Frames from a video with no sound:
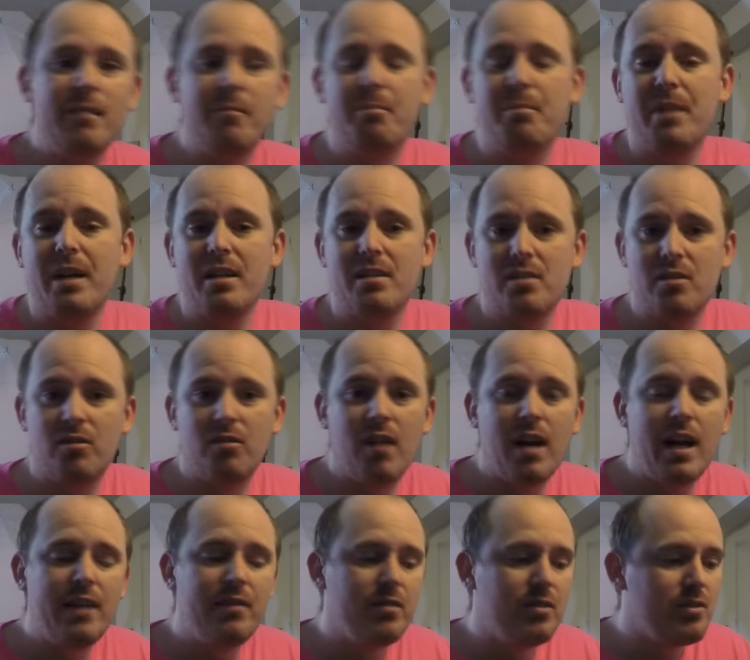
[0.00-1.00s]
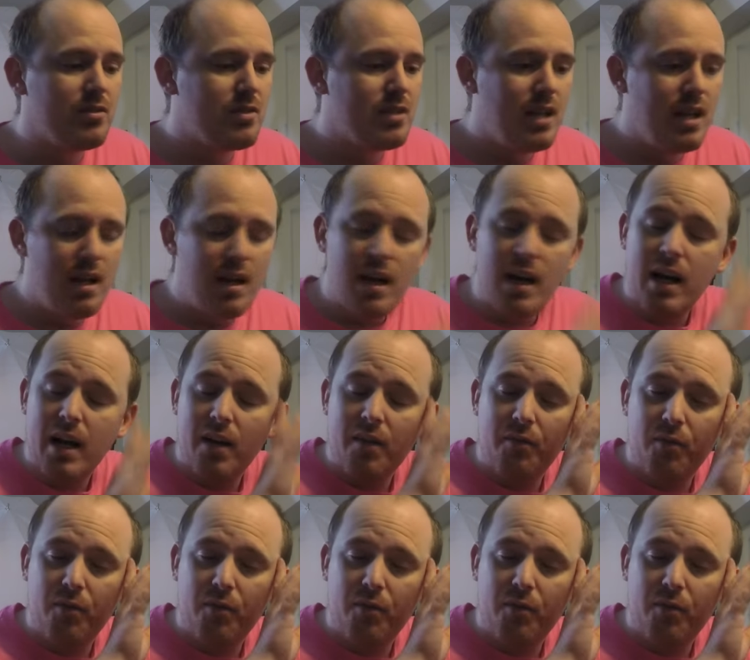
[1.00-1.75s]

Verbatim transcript: the bus arrivals uh,